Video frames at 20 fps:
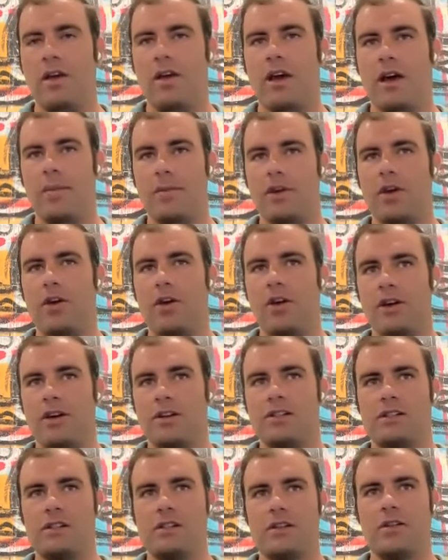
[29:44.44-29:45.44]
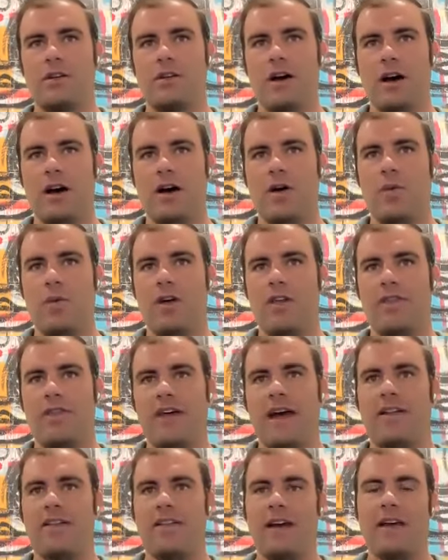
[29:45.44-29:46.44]
I'm curious, with
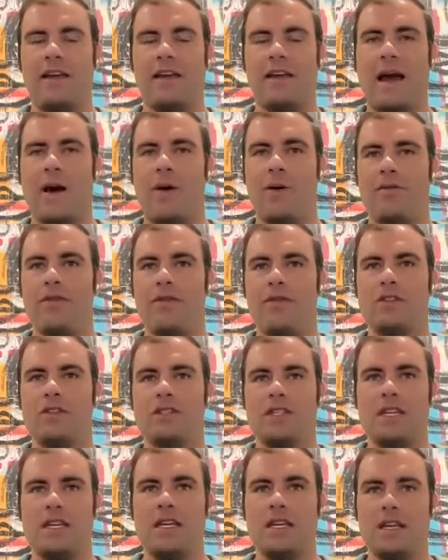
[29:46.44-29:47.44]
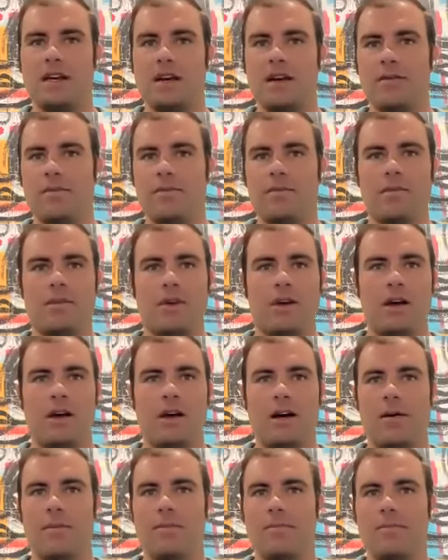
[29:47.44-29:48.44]
that, like, how have you seen
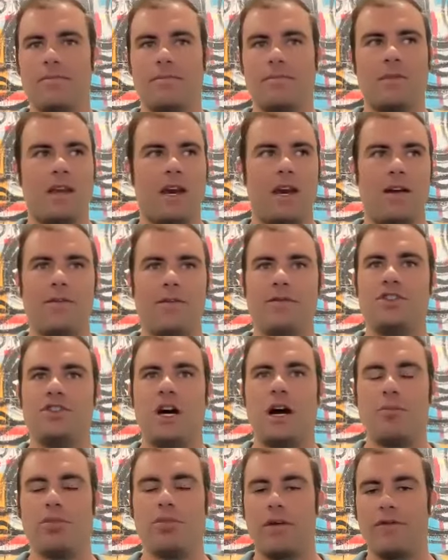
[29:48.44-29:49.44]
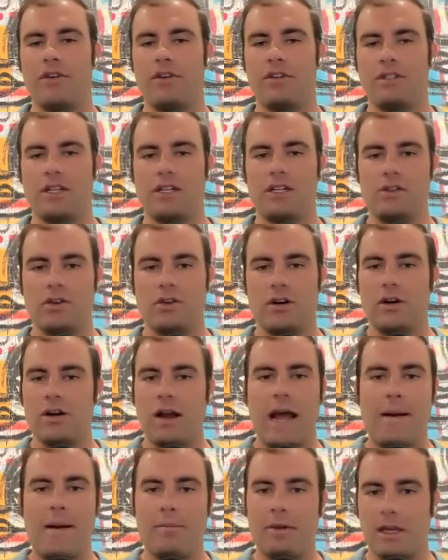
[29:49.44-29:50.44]
kind of job preferences or
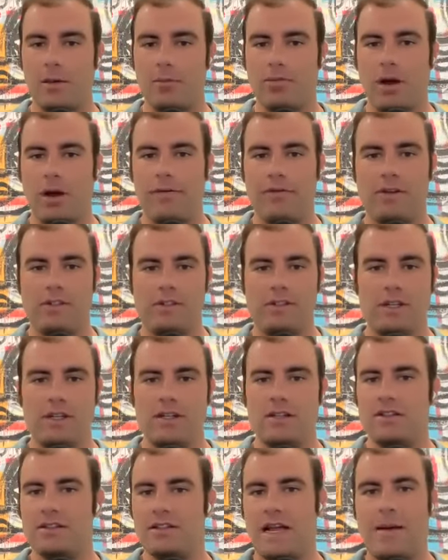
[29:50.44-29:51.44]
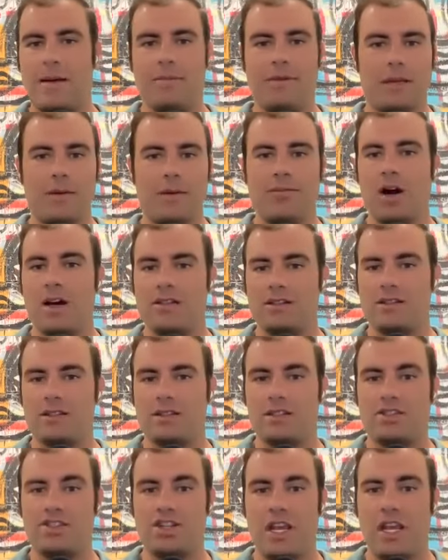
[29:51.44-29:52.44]
applicant preferences, applicant
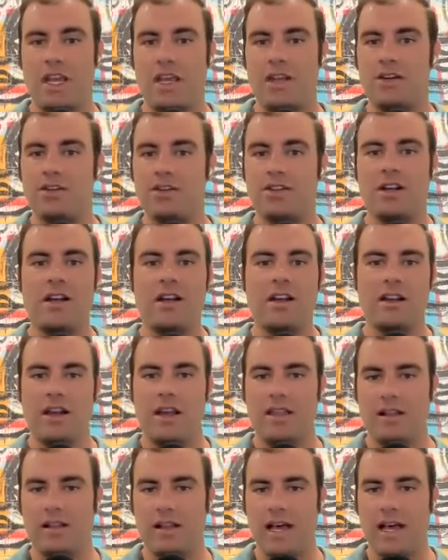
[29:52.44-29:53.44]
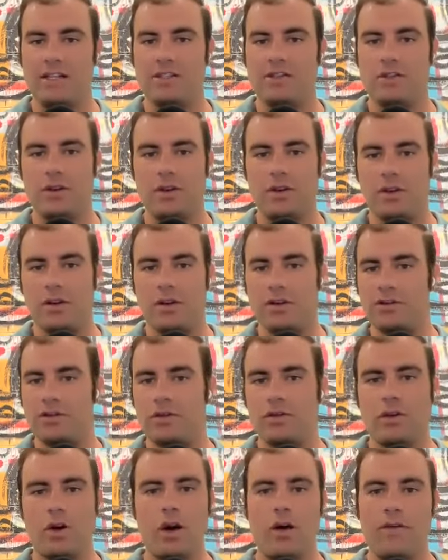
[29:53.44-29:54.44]
processes change in the last 2 years through
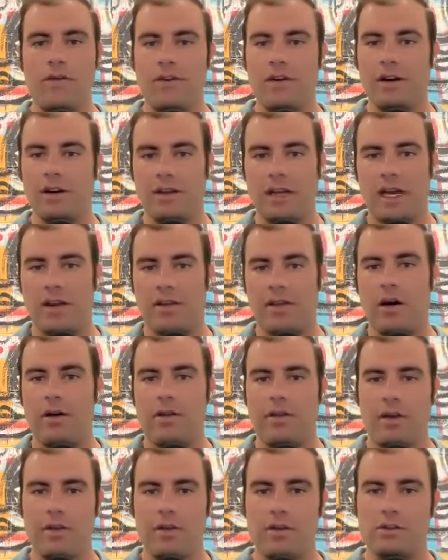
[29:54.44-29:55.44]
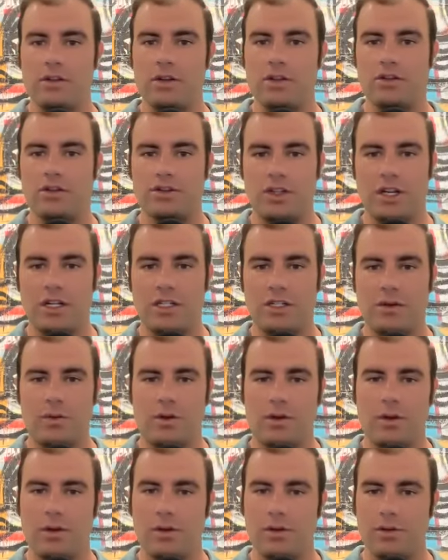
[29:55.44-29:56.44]
COVID and kind of all the other social change that we're
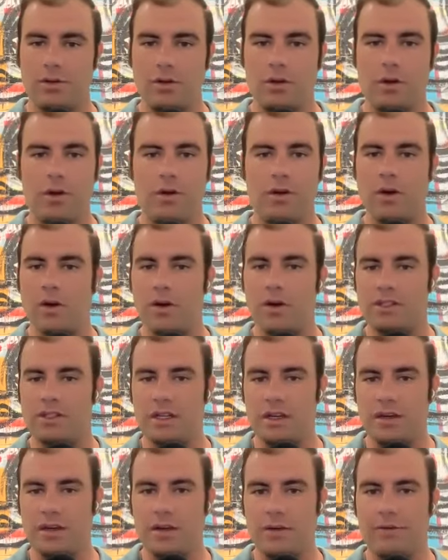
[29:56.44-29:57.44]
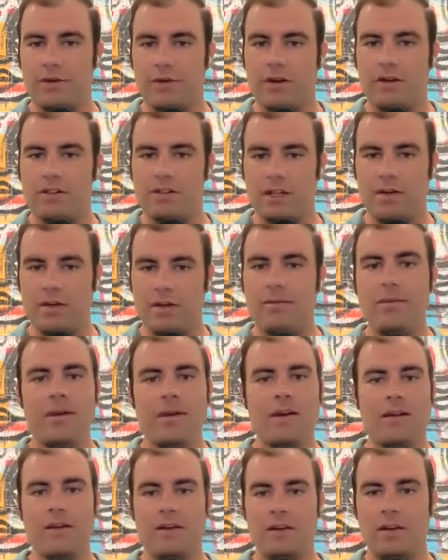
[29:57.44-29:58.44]
going through? Are you noticing a difference in,
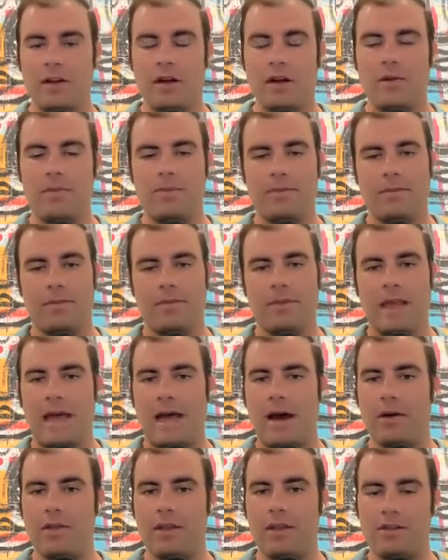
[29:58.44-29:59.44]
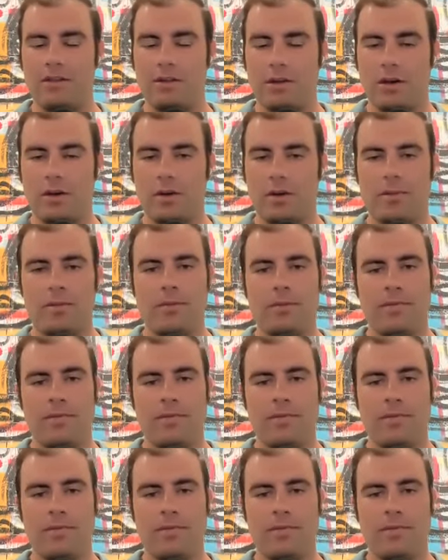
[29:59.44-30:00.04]
how things are going?